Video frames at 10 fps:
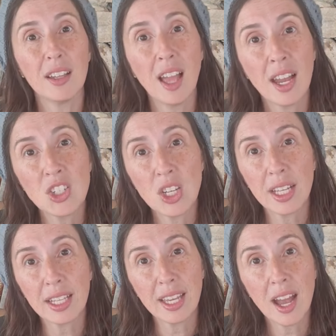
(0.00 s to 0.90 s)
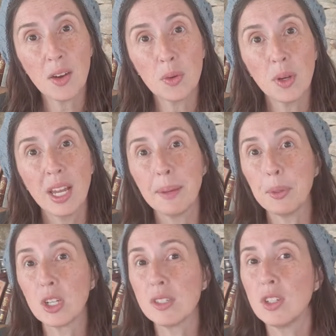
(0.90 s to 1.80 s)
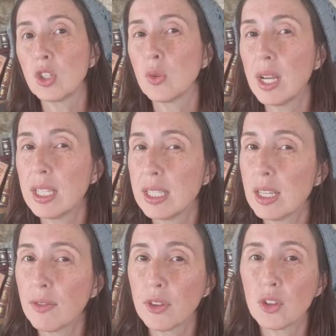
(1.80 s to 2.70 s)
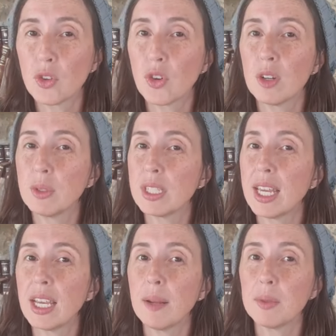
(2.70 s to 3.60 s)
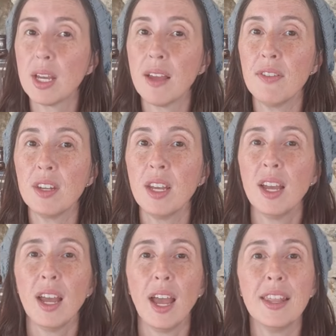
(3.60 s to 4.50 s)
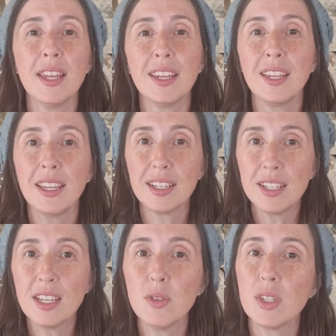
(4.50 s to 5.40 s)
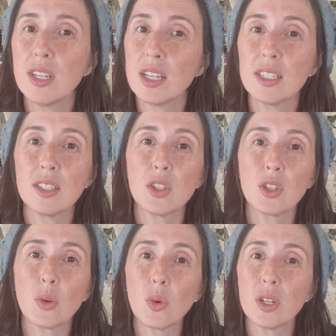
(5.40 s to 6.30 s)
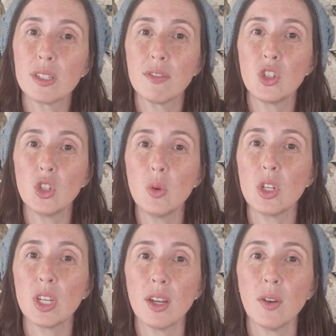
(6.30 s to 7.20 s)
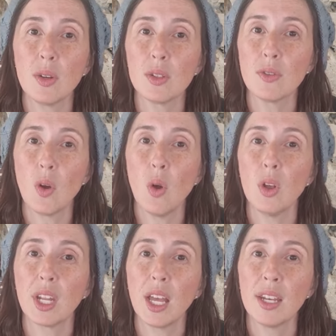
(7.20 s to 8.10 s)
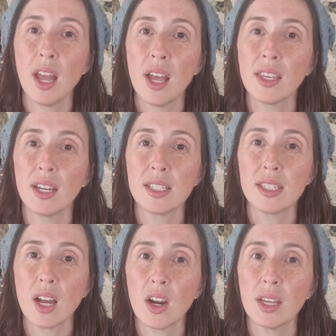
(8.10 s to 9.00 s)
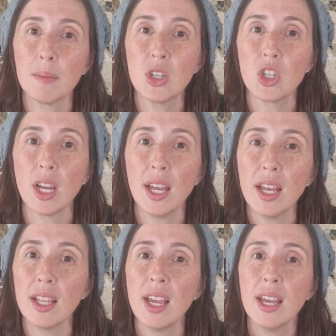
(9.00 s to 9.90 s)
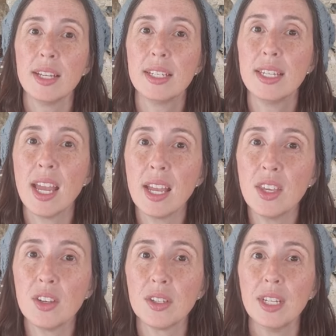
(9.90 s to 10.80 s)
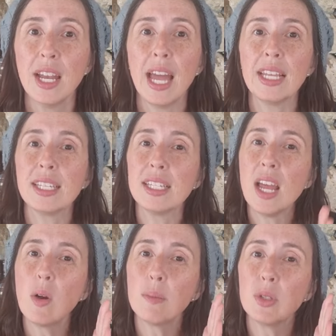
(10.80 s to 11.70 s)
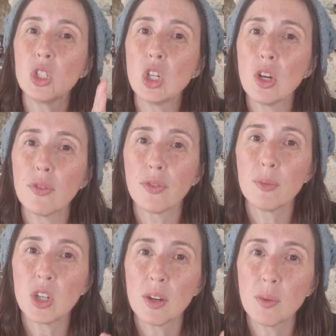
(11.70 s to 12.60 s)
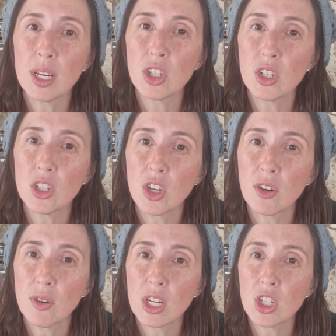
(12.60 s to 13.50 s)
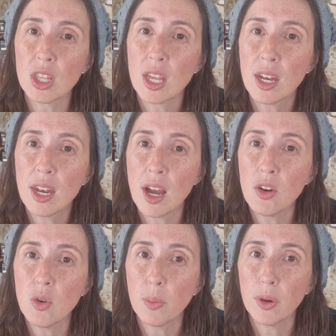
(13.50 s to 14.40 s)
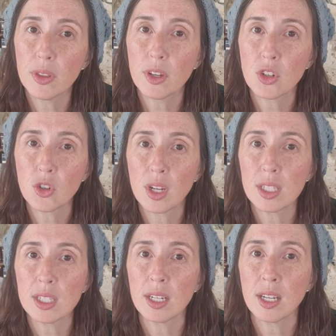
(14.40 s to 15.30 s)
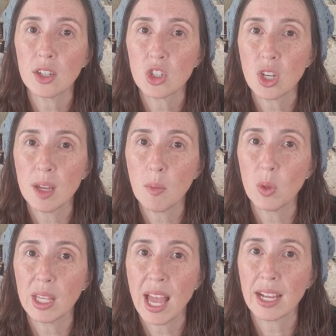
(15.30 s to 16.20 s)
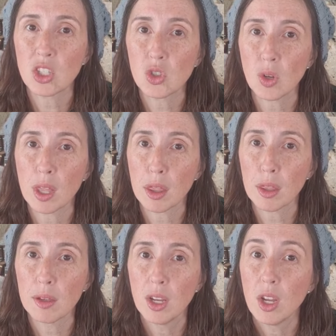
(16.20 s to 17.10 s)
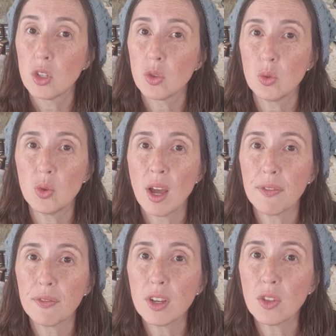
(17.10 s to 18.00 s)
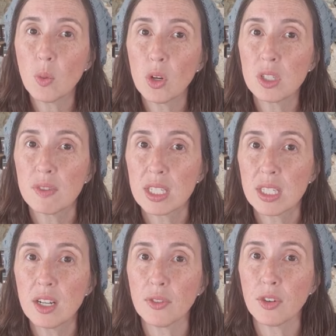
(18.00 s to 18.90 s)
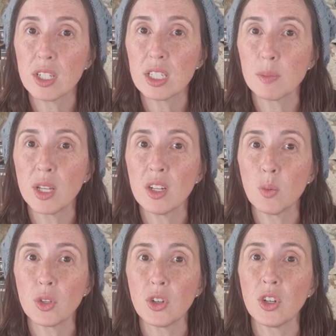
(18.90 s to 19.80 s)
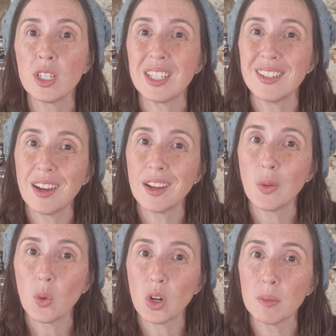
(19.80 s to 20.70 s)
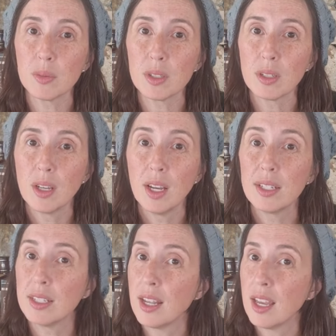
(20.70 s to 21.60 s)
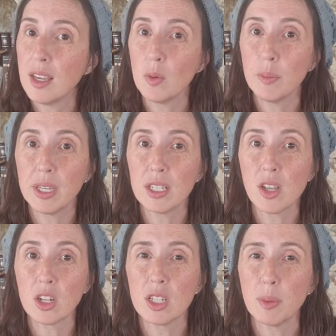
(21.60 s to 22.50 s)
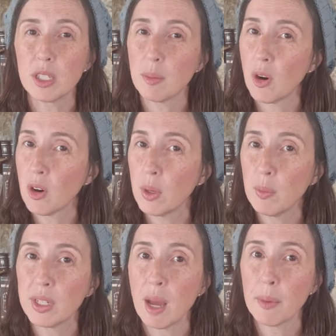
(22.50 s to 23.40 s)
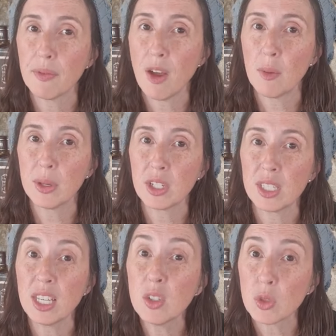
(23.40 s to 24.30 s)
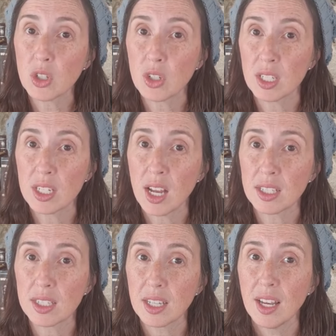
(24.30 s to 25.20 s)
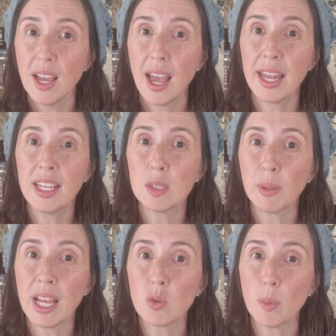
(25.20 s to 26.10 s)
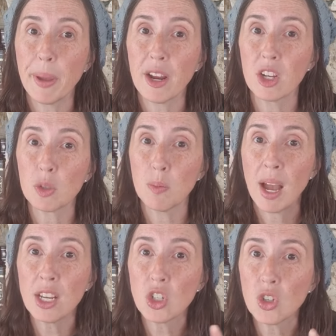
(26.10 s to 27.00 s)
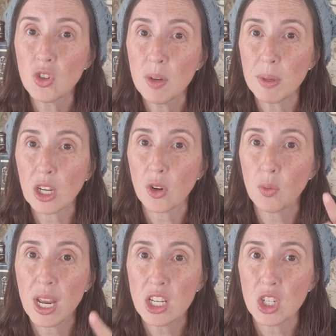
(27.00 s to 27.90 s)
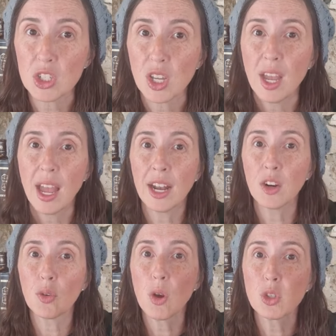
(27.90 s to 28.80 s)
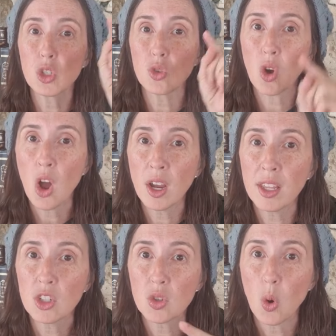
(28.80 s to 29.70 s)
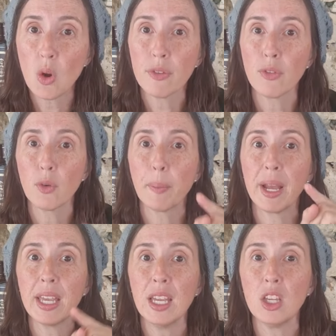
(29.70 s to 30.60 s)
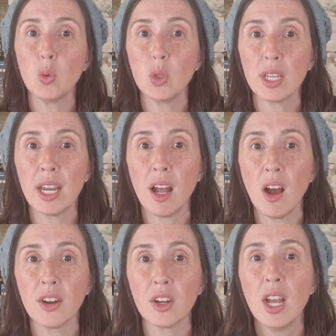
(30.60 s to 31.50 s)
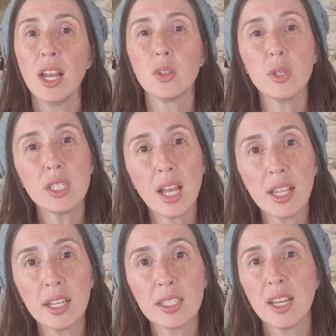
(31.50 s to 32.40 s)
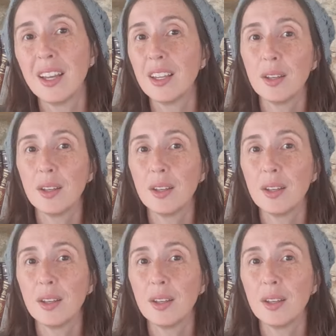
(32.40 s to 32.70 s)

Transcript: Elijah, Eliyahu, because of his great zeal for the Torah, was taken up to heaven. And then he continues and tells the stories of the Jewish heroes of old, Hananiah, Azariah, Mishael, Daniel. And he says, now observe from generation to generation that none who put their trust in Hashem will lack strength. So do not fear the words of a sinner, for his splendor will turn into dung and worms. Today he will be exalted, but tomorrow he will not be found, because he has returned to dust and his plans will perish. My children, be courageous and grow strong in the Torah, for by it you will gain honor. So he's telling us,